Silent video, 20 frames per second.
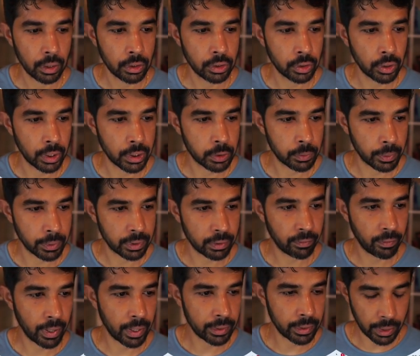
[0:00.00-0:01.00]
So let's
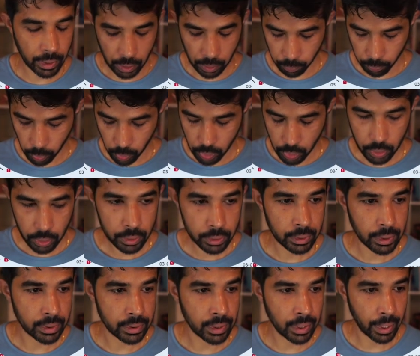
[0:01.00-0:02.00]
specify the input
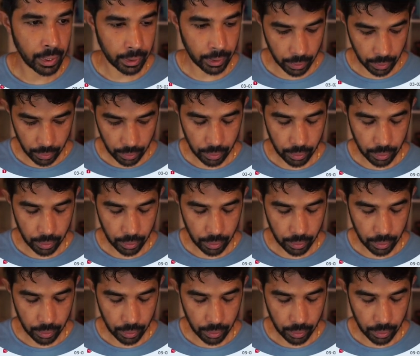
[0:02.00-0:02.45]
just like